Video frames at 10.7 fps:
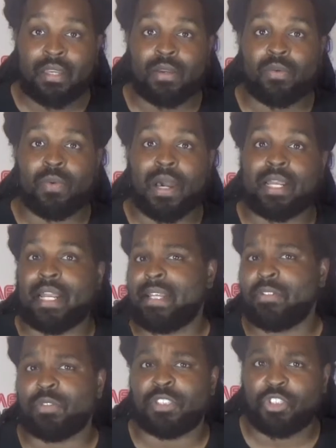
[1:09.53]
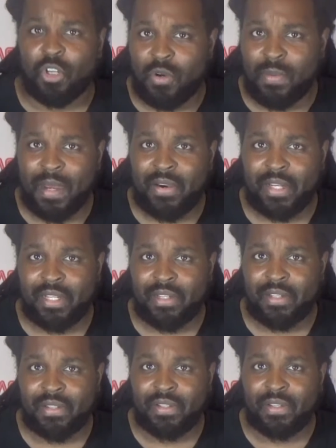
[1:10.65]
why did I do a show about it,
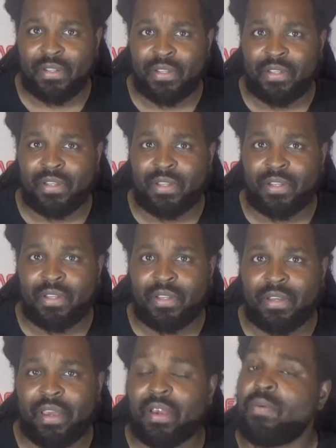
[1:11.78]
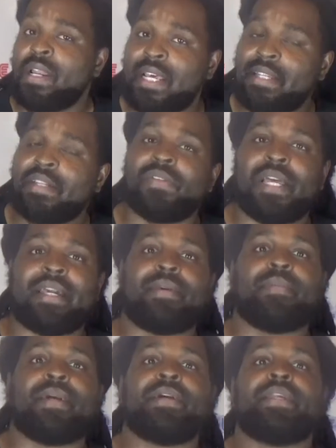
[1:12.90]
and what I don't like
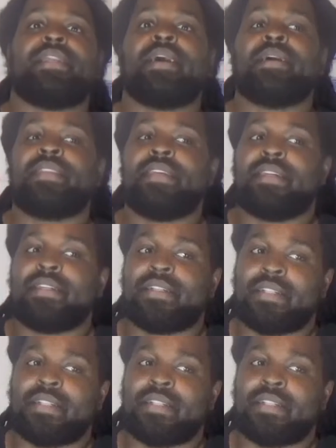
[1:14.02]
about it. I think